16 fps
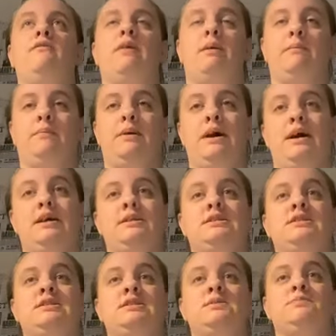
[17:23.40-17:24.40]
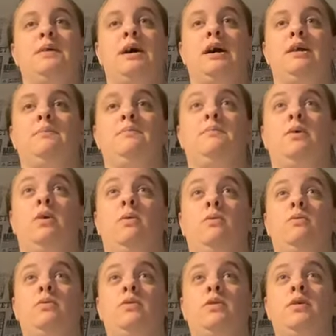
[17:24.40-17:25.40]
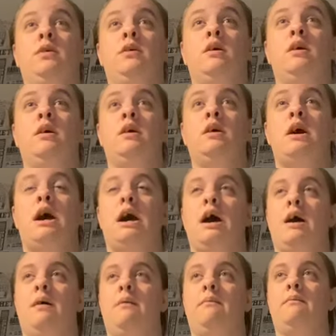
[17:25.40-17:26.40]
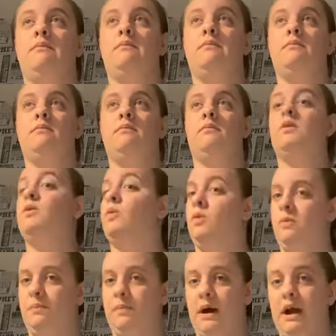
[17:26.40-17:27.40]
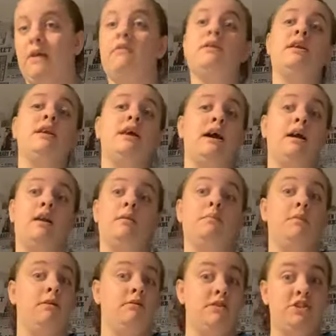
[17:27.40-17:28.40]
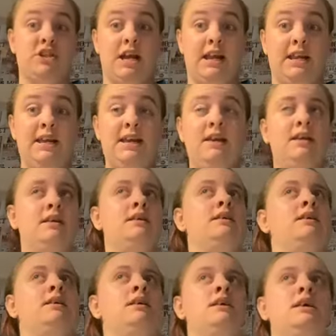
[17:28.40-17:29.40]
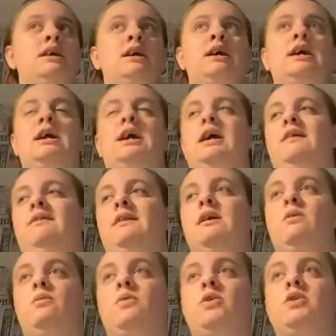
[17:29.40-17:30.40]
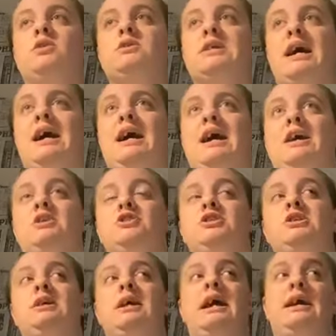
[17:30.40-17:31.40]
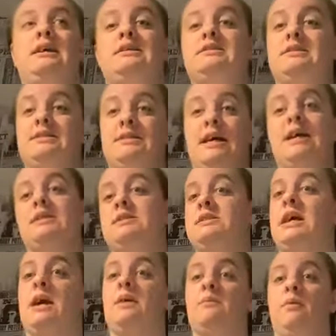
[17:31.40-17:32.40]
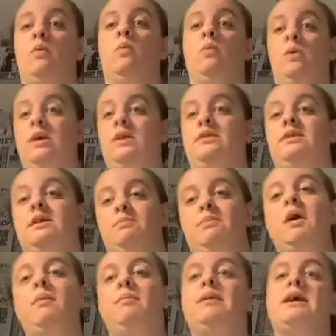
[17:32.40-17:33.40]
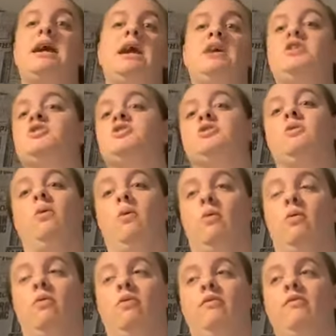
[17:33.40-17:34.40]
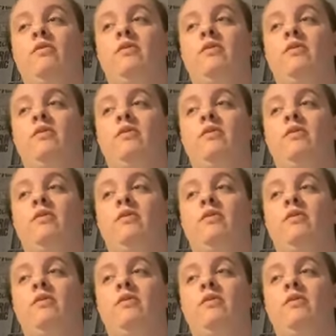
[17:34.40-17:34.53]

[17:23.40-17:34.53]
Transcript: vampires inspired both um, Lord Byron and Mary Shelley in their works, and she ends that segment with the publication of